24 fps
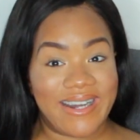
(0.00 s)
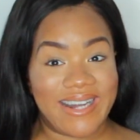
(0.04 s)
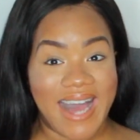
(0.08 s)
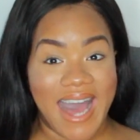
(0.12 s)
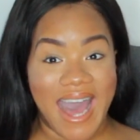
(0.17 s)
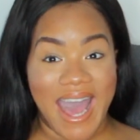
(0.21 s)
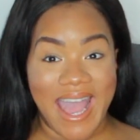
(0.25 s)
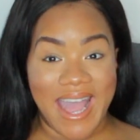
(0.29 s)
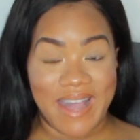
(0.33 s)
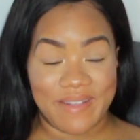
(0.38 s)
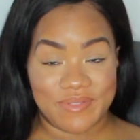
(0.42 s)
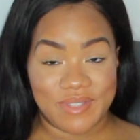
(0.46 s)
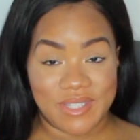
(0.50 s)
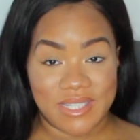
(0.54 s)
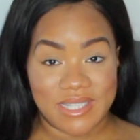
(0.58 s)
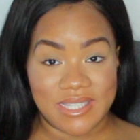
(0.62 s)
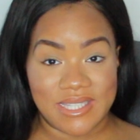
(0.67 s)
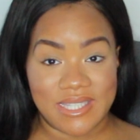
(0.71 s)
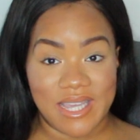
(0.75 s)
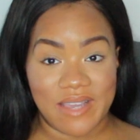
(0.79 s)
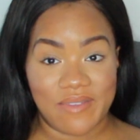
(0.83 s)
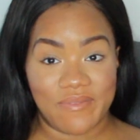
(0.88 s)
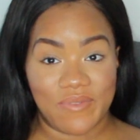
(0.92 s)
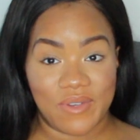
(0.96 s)
I have to
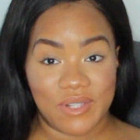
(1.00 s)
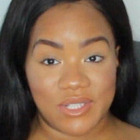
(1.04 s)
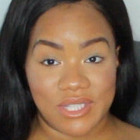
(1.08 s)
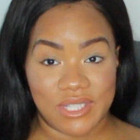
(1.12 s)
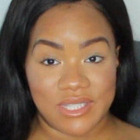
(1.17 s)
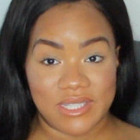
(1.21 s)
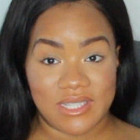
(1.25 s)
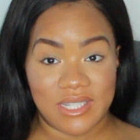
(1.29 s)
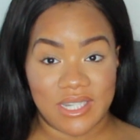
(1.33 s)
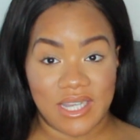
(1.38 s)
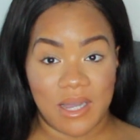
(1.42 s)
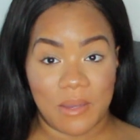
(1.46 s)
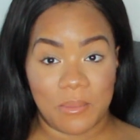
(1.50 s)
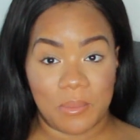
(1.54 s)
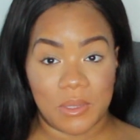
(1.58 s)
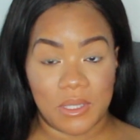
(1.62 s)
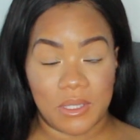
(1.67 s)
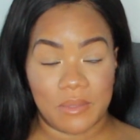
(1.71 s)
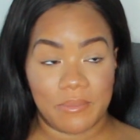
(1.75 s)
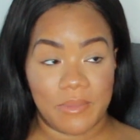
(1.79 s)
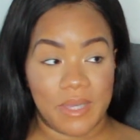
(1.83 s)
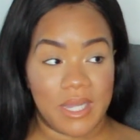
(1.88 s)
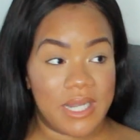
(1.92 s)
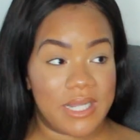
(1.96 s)
sit for just a
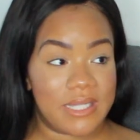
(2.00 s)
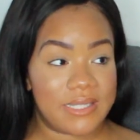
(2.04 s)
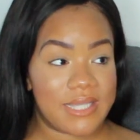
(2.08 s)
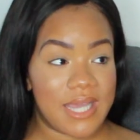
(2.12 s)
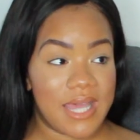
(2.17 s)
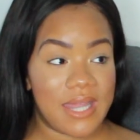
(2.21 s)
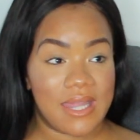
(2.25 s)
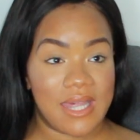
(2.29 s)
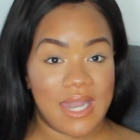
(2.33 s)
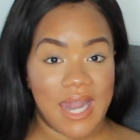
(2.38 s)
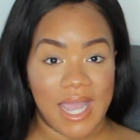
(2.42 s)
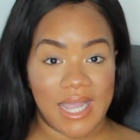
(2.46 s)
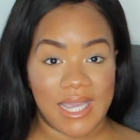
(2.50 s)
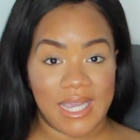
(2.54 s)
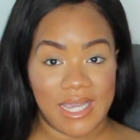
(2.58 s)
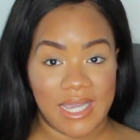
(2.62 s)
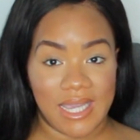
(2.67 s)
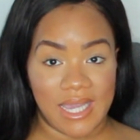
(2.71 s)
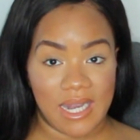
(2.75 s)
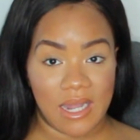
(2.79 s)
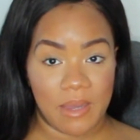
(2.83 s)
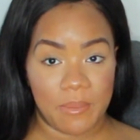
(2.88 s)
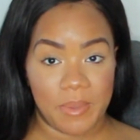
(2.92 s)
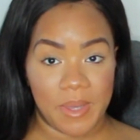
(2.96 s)
couple of minutes, and then I can
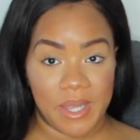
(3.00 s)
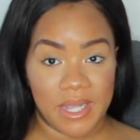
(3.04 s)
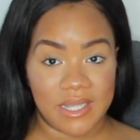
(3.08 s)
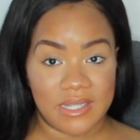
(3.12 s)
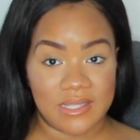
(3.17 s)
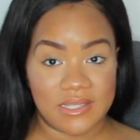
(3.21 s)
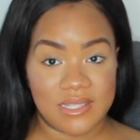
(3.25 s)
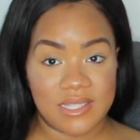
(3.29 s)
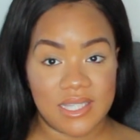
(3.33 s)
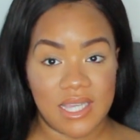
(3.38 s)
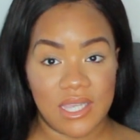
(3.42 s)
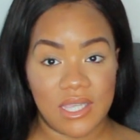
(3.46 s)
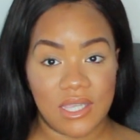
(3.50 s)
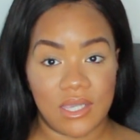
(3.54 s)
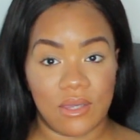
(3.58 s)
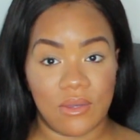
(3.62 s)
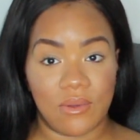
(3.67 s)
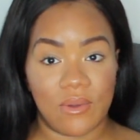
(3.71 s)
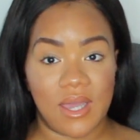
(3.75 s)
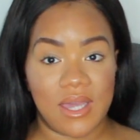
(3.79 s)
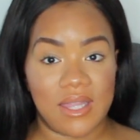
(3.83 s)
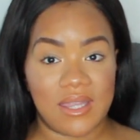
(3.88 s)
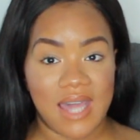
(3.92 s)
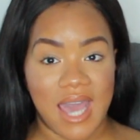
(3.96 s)
get up and
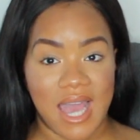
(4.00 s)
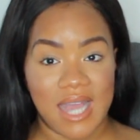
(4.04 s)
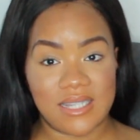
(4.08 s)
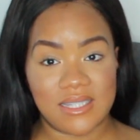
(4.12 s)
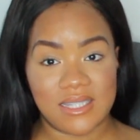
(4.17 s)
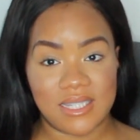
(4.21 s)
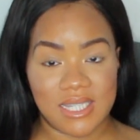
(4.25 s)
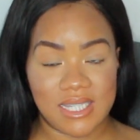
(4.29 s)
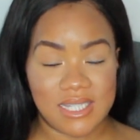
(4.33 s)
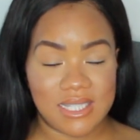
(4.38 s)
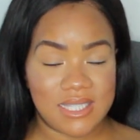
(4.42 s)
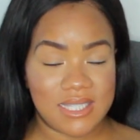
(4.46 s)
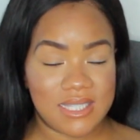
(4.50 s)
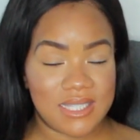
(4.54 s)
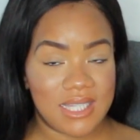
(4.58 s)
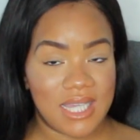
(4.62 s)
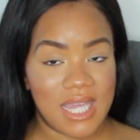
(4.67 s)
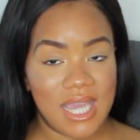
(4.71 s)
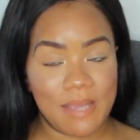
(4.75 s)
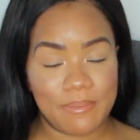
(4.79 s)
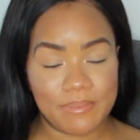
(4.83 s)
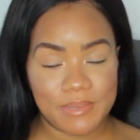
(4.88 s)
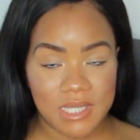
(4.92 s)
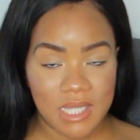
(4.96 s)
continue. And that just
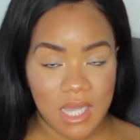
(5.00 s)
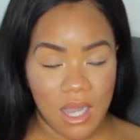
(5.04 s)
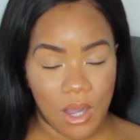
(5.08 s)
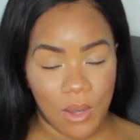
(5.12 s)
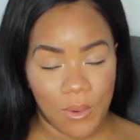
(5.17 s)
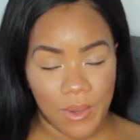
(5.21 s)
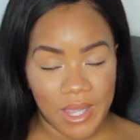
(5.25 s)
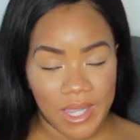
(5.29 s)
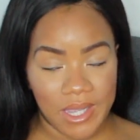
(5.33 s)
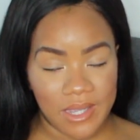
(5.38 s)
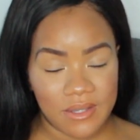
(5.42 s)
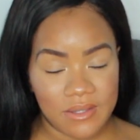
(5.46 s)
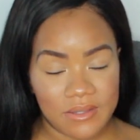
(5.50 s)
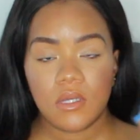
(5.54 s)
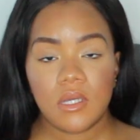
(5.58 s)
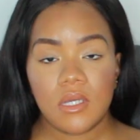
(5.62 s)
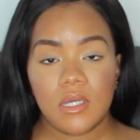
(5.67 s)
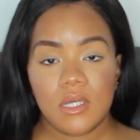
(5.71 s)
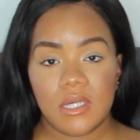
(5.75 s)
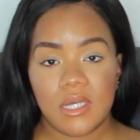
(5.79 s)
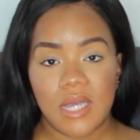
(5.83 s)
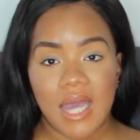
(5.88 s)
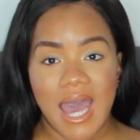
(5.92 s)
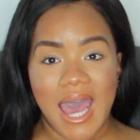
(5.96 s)
keeps going.
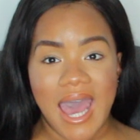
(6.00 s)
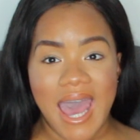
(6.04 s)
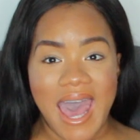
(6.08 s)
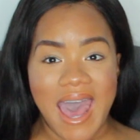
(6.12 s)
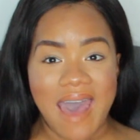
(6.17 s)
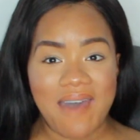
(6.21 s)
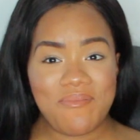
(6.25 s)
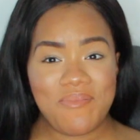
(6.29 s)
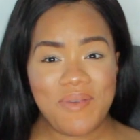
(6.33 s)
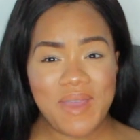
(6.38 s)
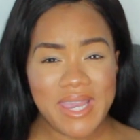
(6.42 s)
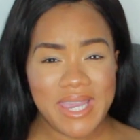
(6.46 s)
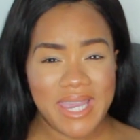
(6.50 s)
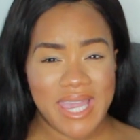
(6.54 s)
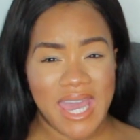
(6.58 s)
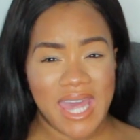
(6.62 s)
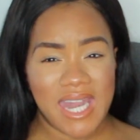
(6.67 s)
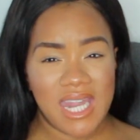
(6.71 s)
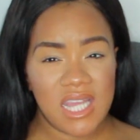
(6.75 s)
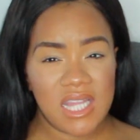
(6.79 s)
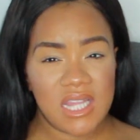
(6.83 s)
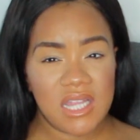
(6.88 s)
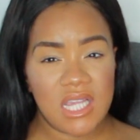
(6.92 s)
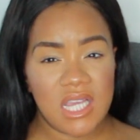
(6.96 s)
I have been
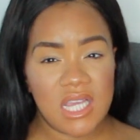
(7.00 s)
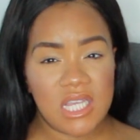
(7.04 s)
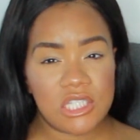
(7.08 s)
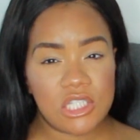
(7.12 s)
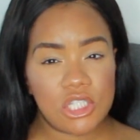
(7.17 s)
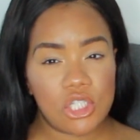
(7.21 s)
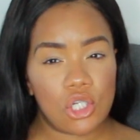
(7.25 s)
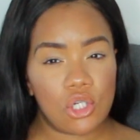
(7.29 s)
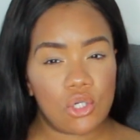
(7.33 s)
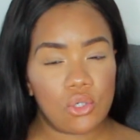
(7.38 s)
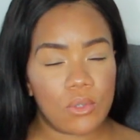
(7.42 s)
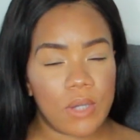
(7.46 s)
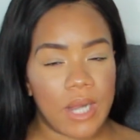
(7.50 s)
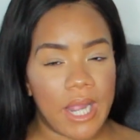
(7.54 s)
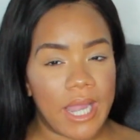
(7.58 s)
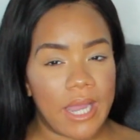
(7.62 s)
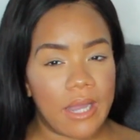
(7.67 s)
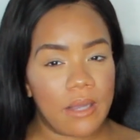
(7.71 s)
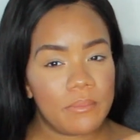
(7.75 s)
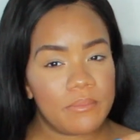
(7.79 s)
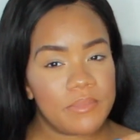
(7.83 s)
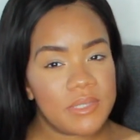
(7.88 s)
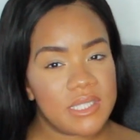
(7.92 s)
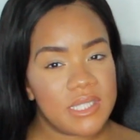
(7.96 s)
getting these
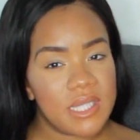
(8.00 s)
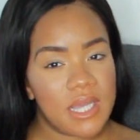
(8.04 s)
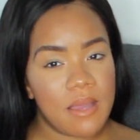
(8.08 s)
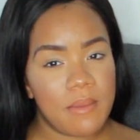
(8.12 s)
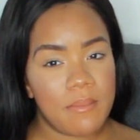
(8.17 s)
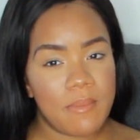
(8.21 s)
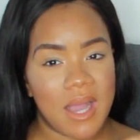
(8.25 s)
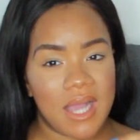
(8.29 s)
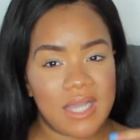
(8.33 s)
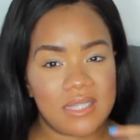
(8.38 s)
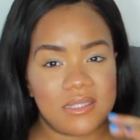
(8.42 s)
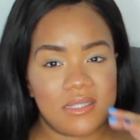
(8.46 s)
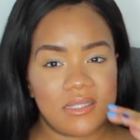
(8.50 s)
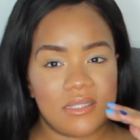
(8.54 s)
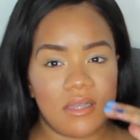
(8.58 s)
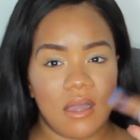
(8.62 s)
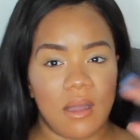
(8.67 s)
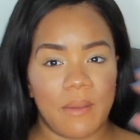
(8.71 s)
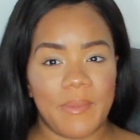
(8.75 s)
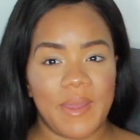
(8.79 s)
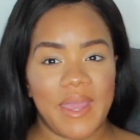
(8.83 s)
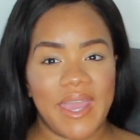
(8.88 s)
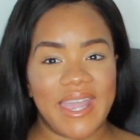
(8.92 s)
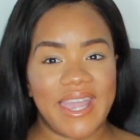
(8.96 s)
cramps in my
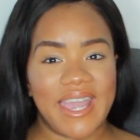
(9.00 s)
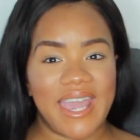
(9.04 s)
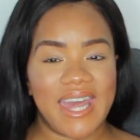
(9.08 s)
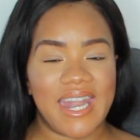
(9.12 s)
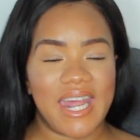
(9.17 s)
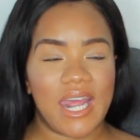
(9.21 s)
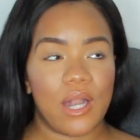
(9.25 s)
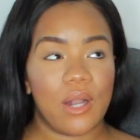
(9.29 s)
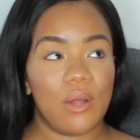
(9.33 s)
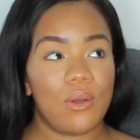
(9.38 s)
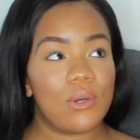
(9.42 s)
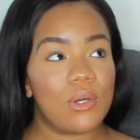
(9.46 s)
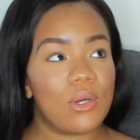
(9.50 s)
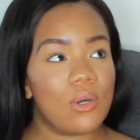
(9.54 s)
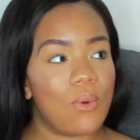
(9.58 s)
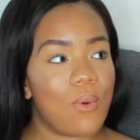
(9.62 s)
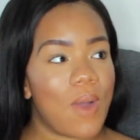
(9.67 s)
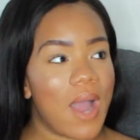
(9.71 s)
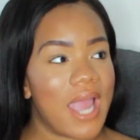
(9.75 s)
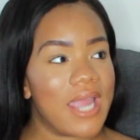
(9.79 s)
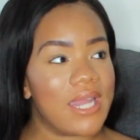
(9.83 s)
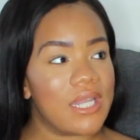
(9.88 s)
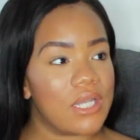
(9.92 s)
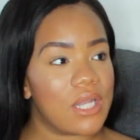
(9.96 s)
stomach, and I don't
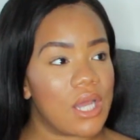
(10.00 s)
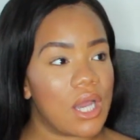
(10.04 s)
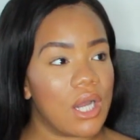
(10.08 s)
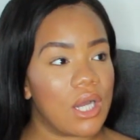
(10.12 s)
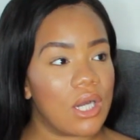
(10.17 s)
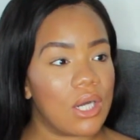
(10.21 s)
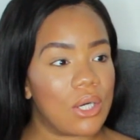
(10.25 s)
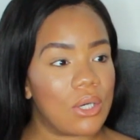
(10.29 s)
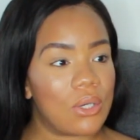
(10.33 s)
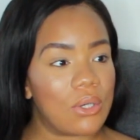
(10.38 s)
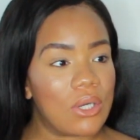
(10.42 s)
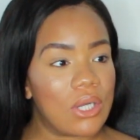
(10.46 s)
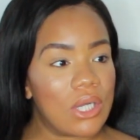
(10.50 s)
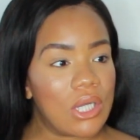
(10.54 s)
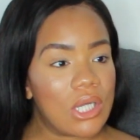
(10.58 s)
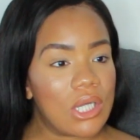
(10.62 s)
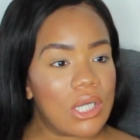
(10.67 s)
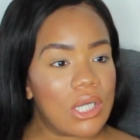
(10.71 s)
quite know